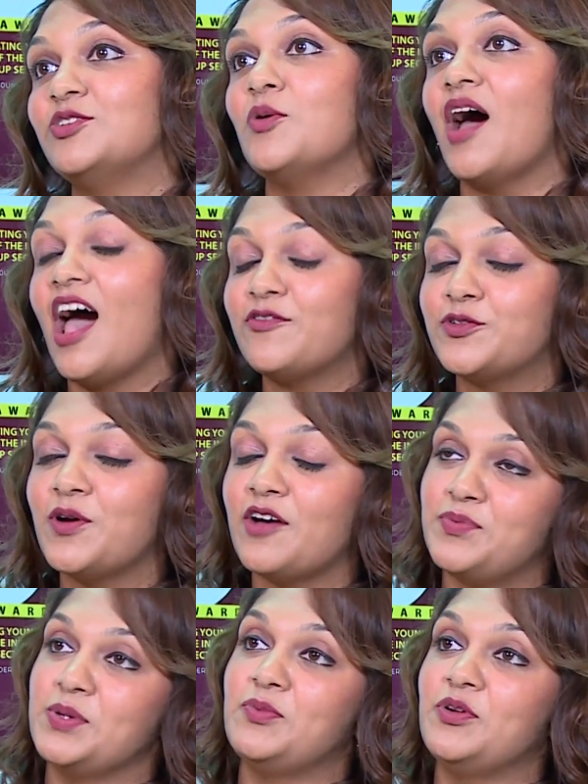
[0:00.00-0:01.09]
You have to
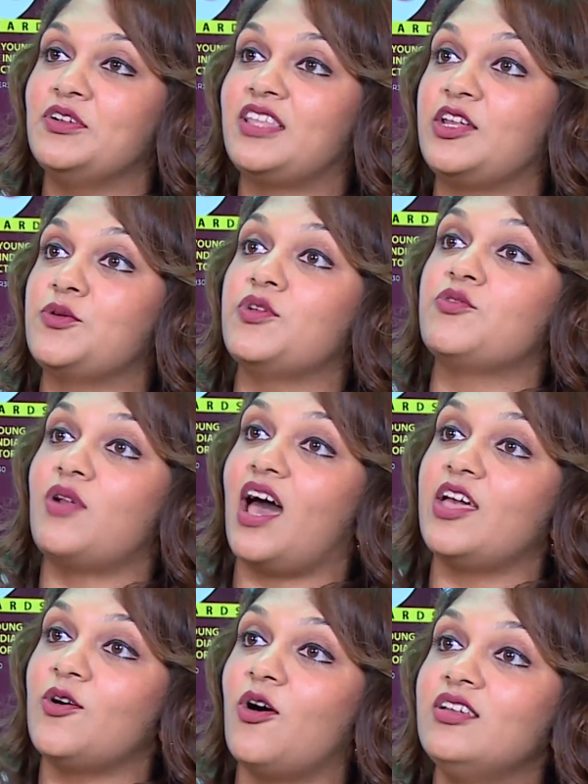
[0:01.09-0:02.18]
have people that you can
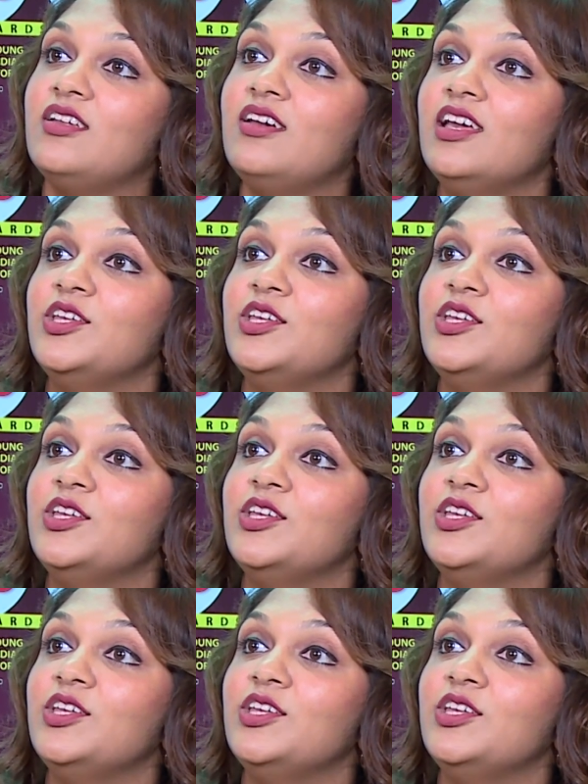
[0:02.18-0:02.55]
rely on,